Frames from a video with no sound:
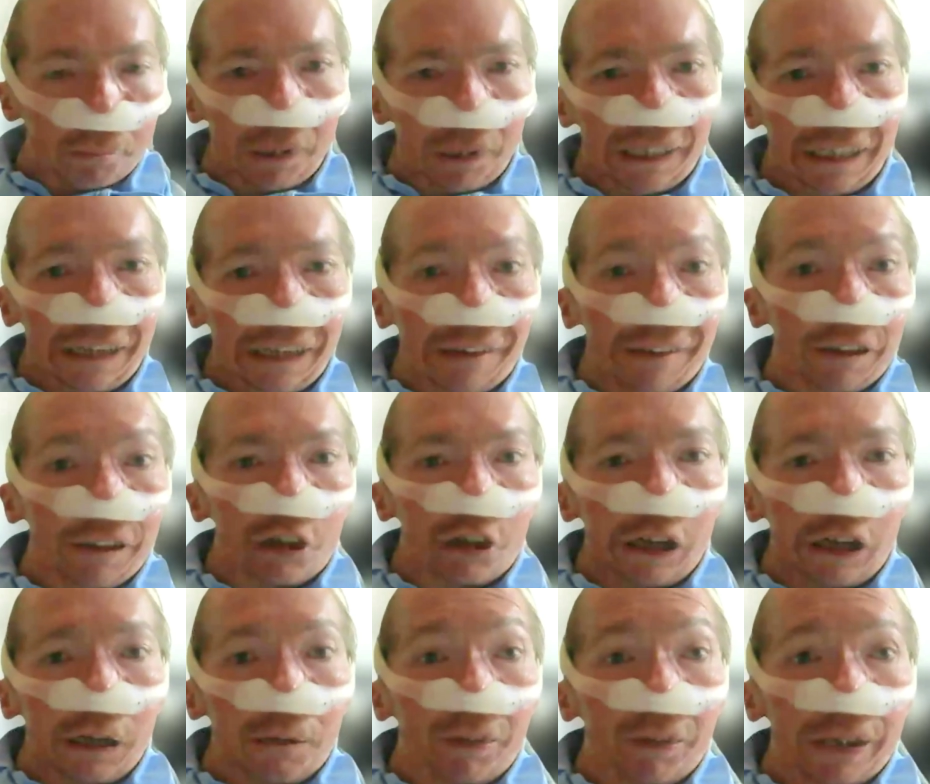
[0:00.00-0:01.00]
Many other
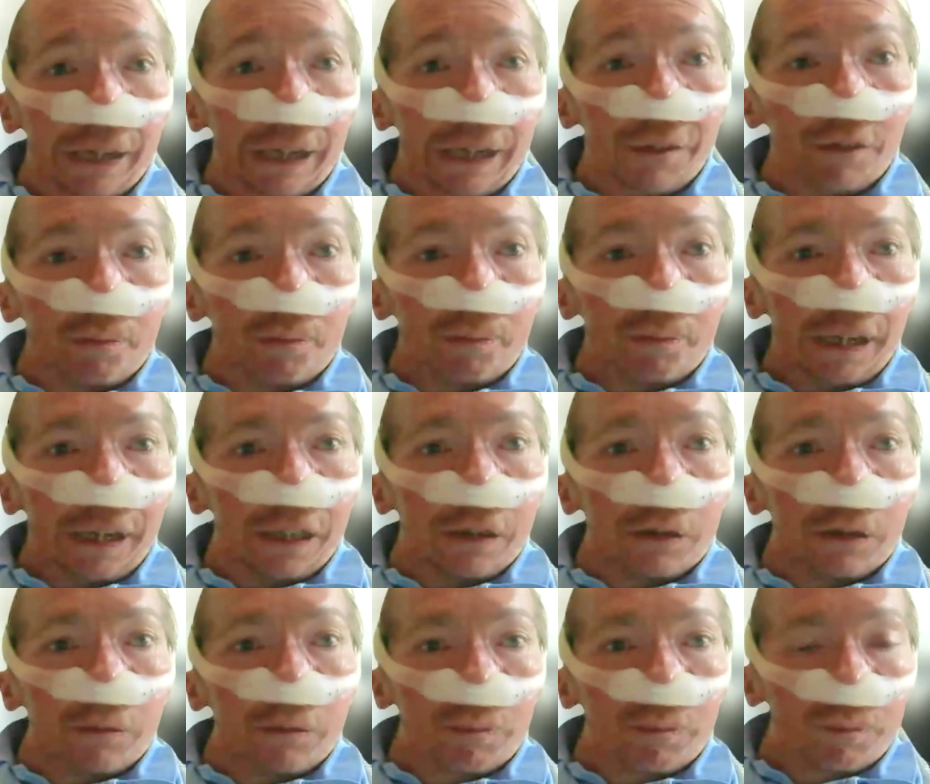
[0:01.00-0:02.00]
times there haven't been.
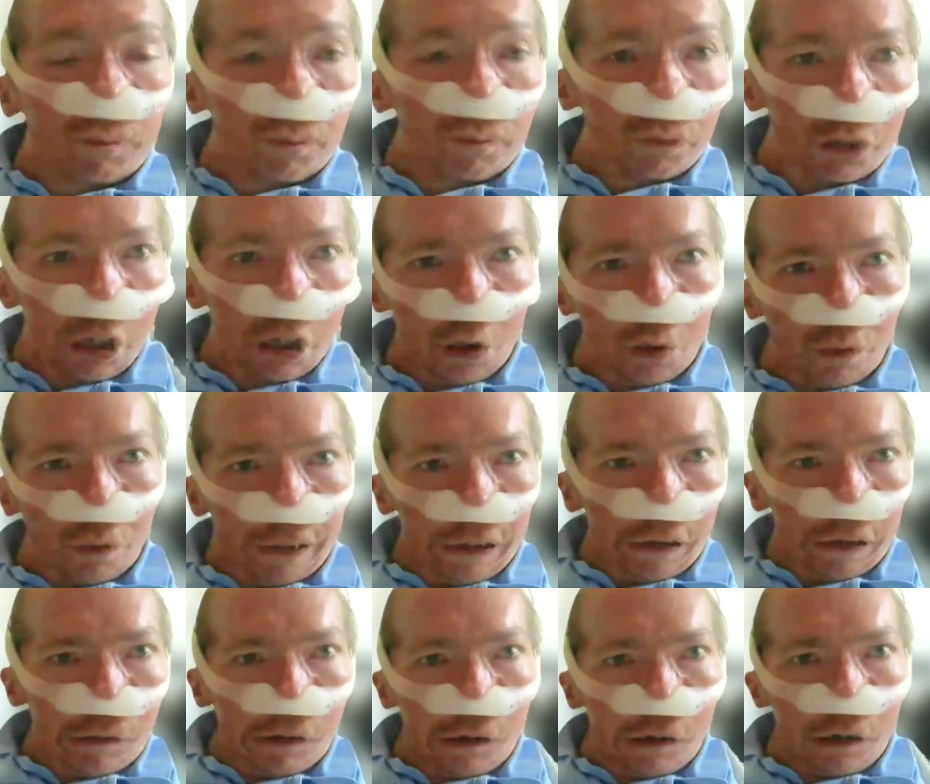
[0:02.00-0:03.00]
So
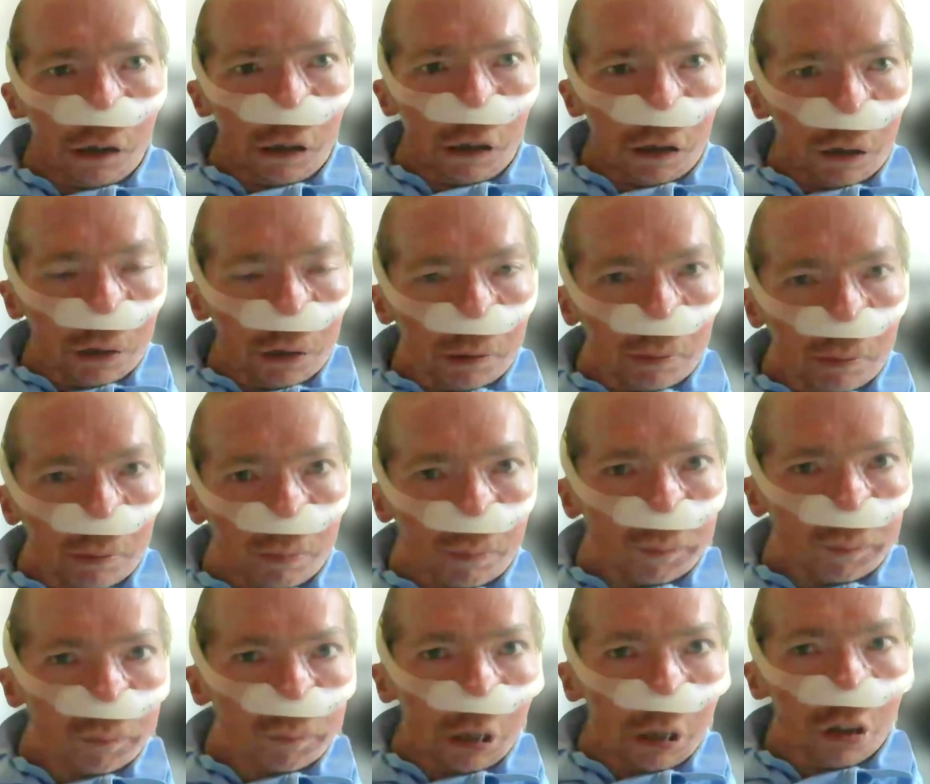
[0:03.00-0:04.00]
there are
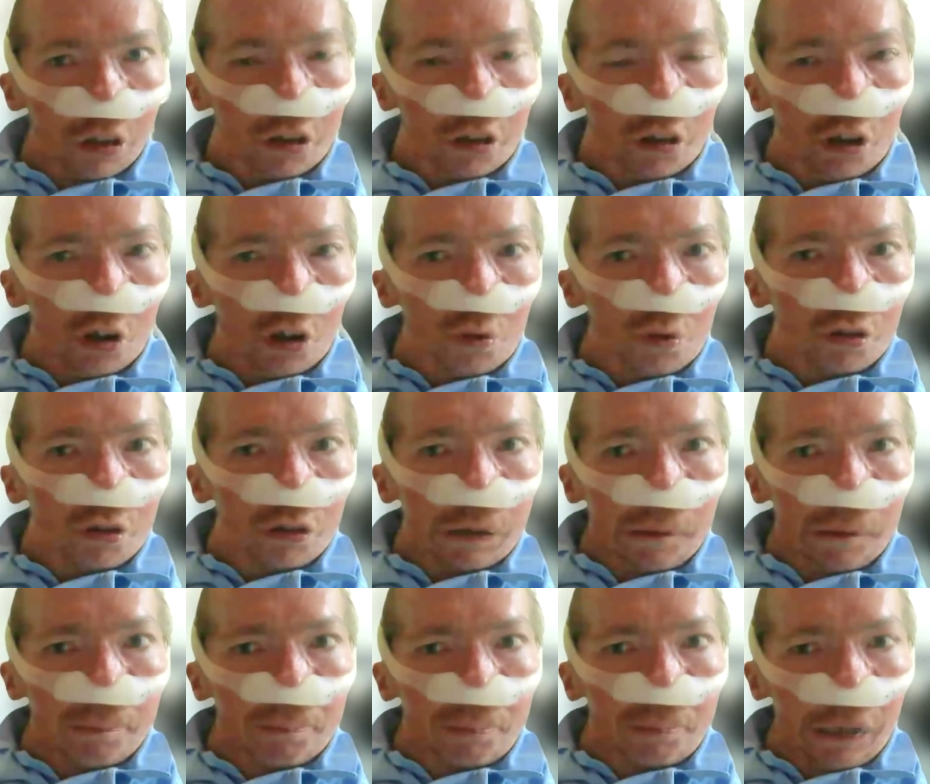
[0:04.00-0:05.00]
a huge
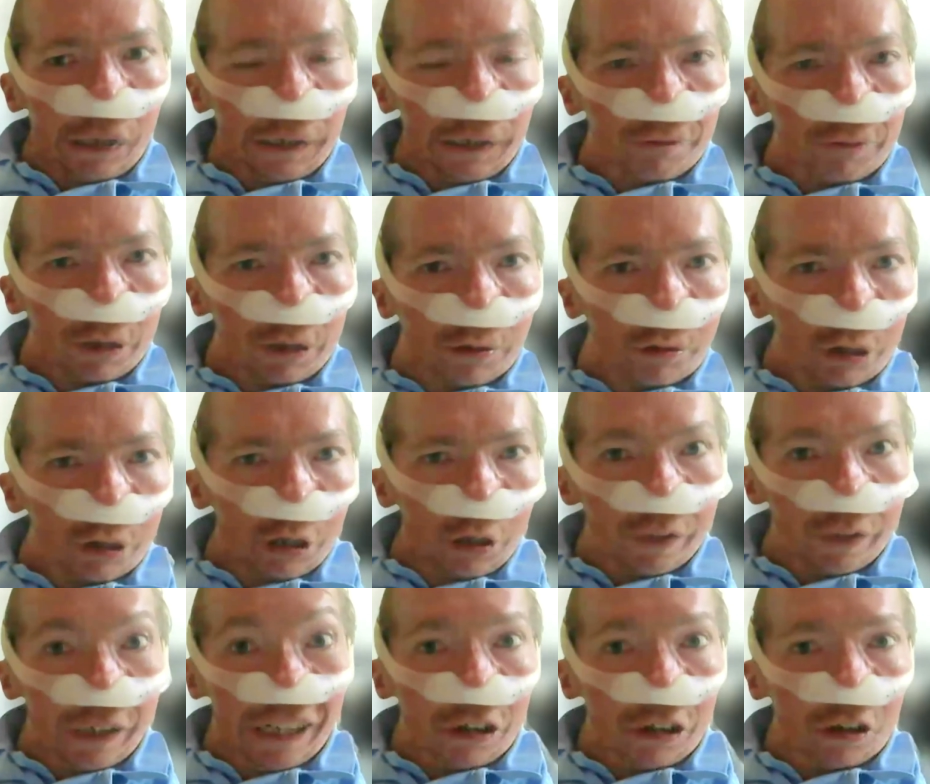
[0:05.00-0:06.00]
number
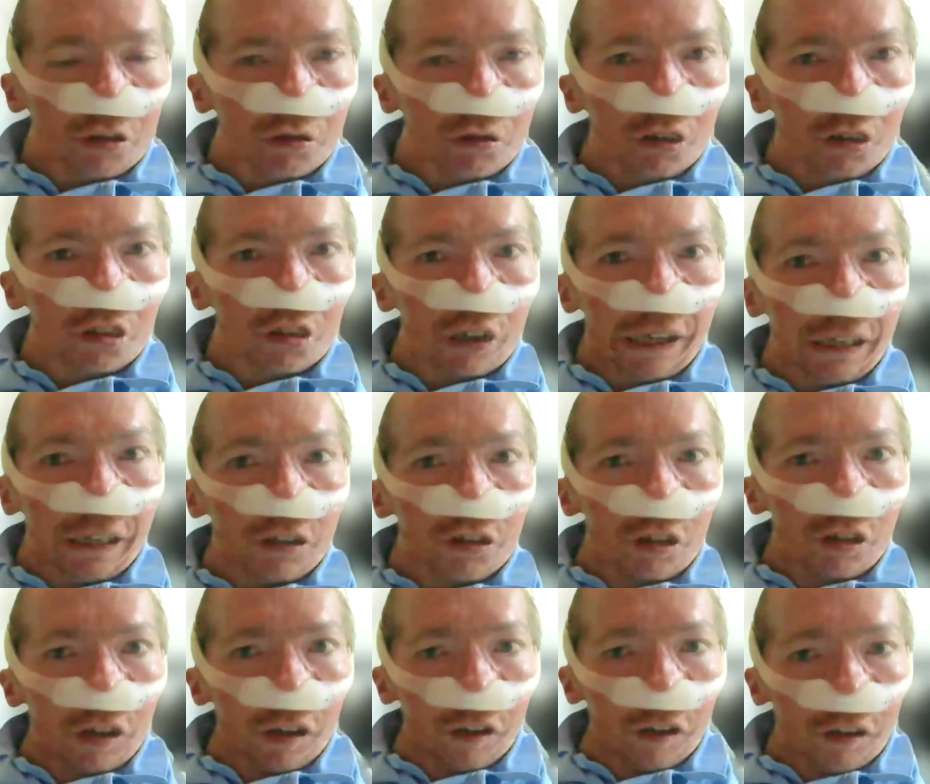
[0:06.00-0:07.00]
of extra
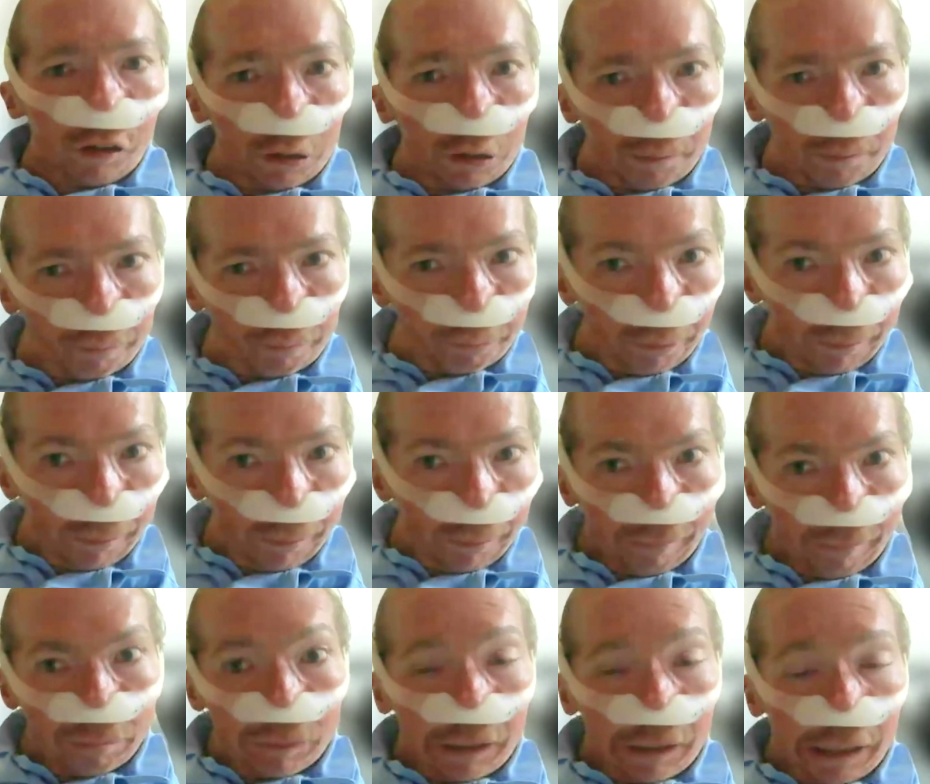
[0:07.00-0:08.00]
challenges,
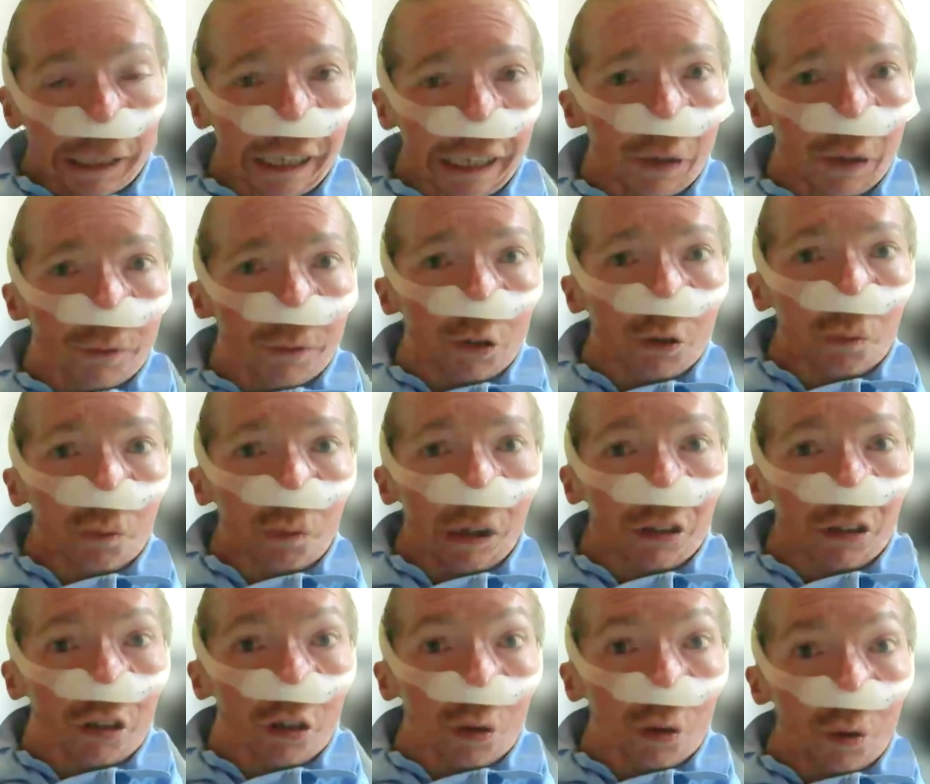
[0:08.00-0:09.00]
even
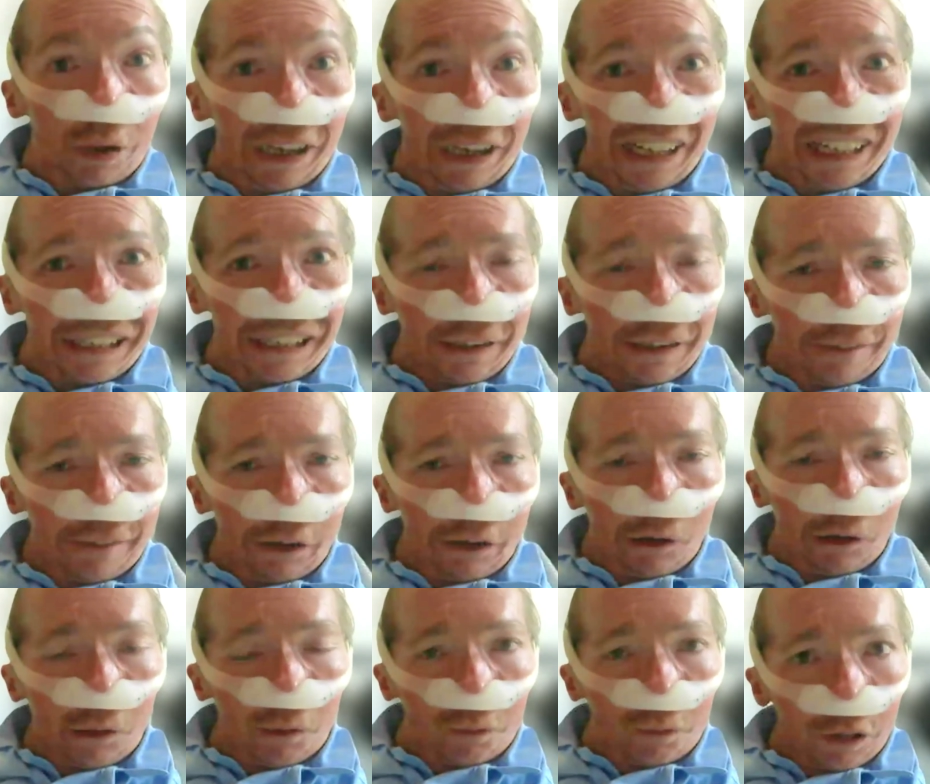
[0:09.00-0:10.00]
once you're in the
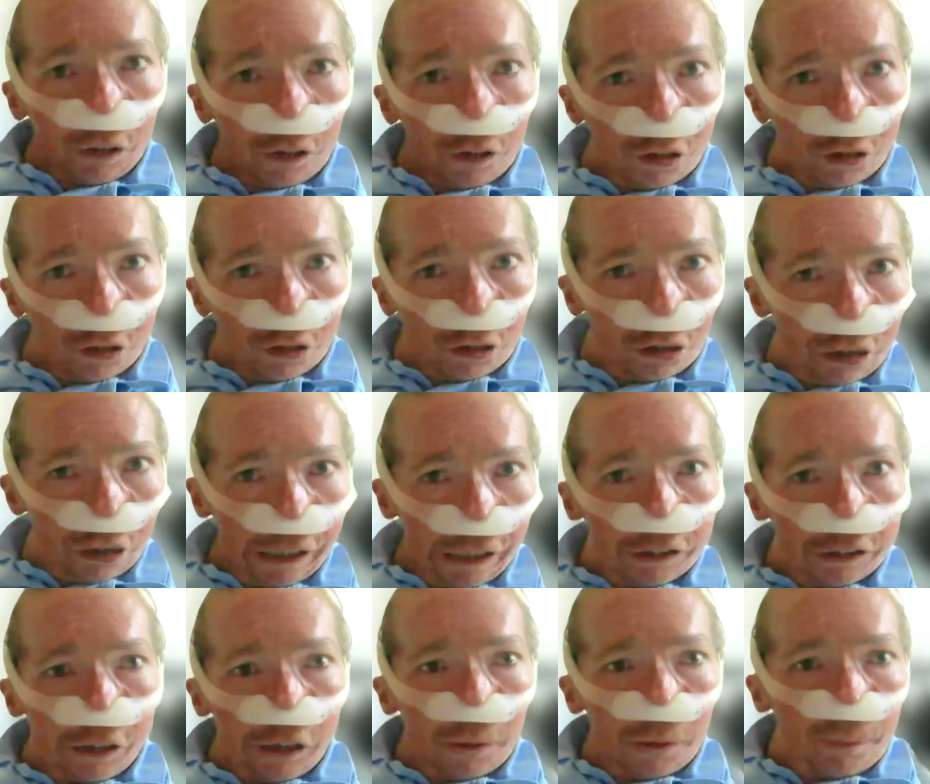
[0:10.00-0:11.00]
conference
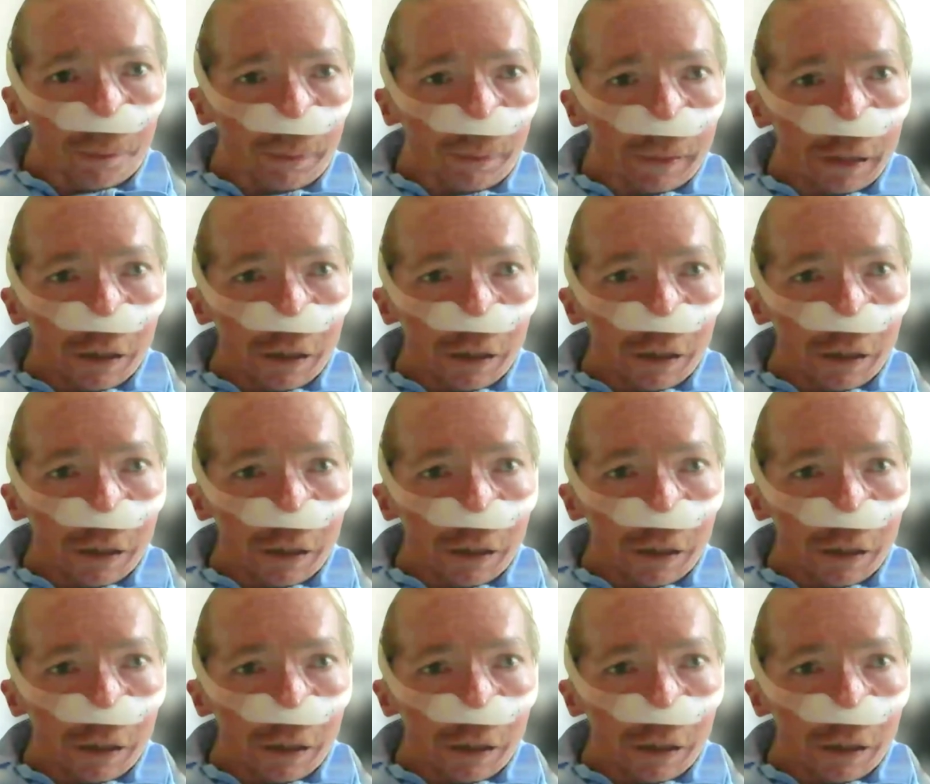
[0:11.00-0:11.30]
centre,